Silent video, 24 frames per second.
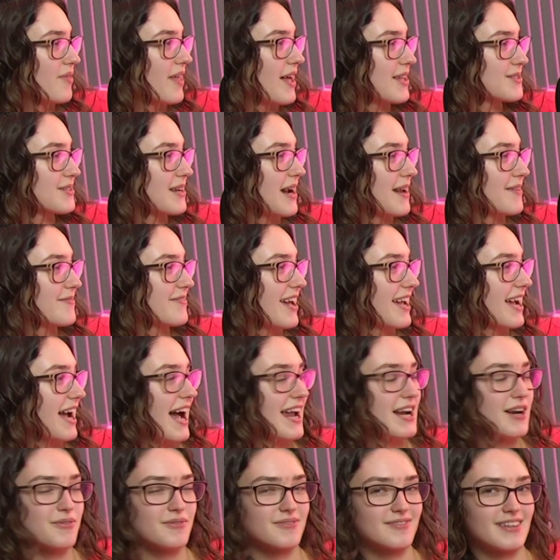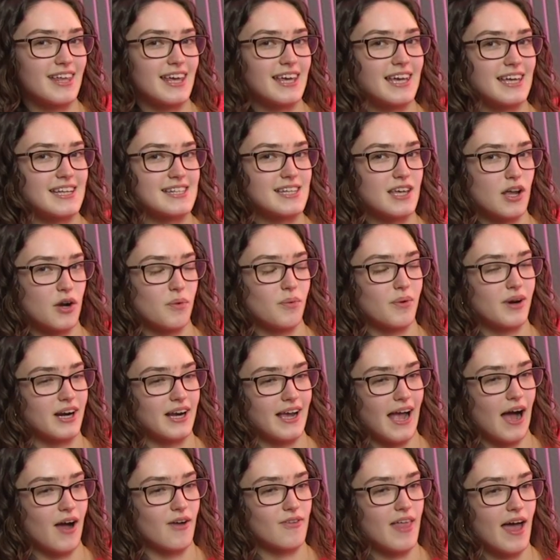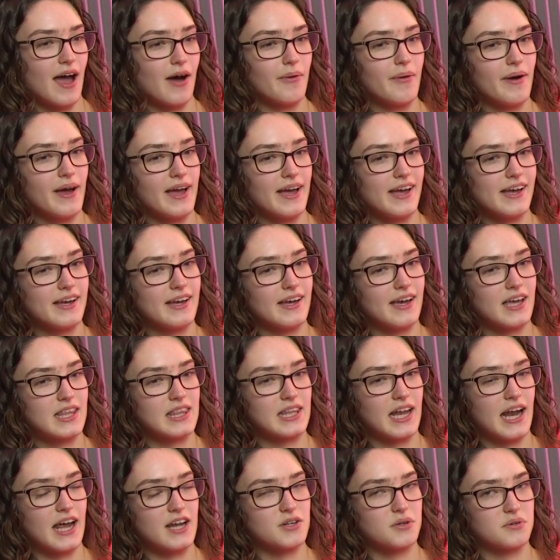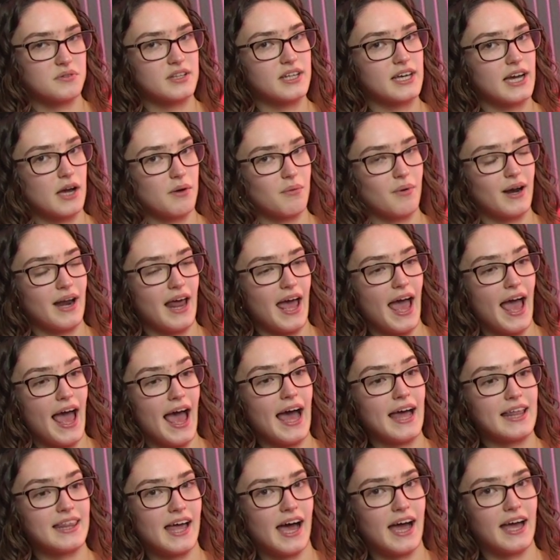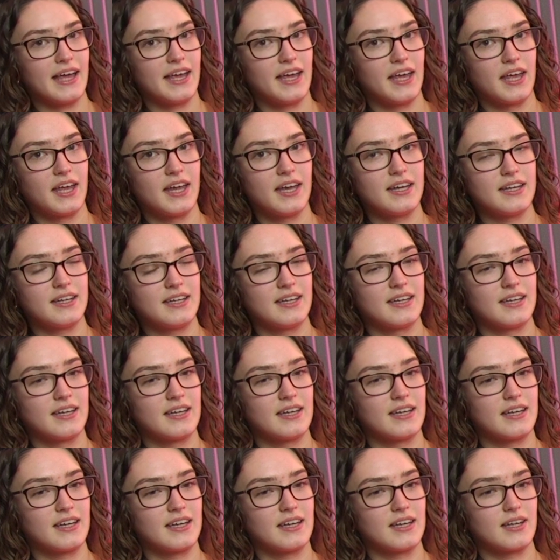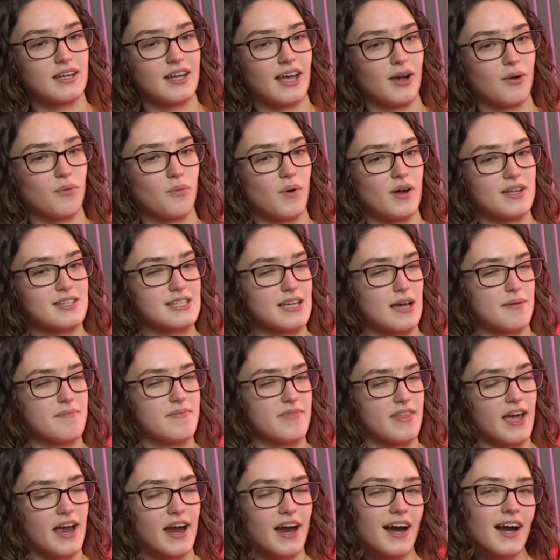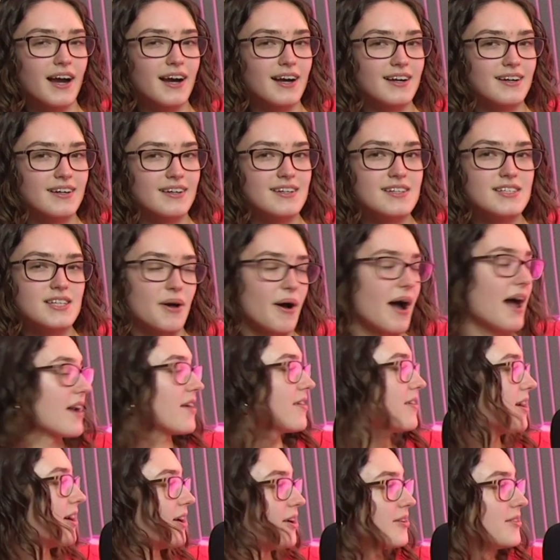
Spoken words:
That's what I'm like. I don't think it's gonna work out that way, and then I don't think I want to add that in, like once I'm there. So I don't know.